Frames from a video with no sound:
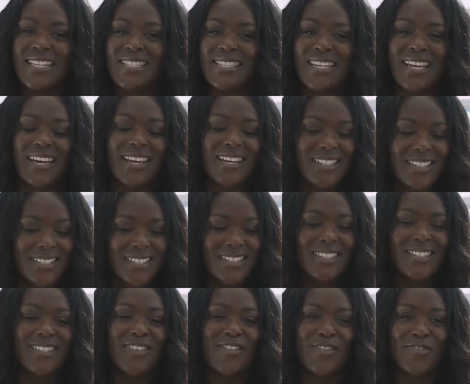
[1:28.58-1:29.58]
It's a
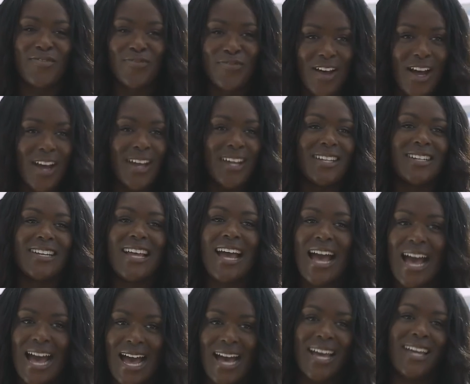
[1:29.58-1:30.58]
good, fun,
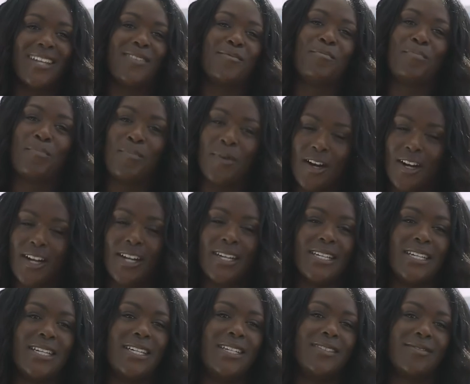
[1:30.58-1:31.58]
hot,
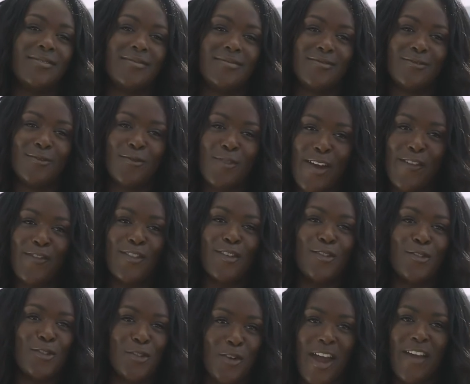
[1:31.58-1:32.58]
party,
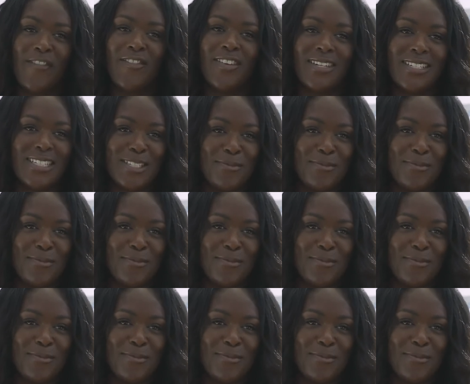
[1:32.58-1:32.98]
revenue driving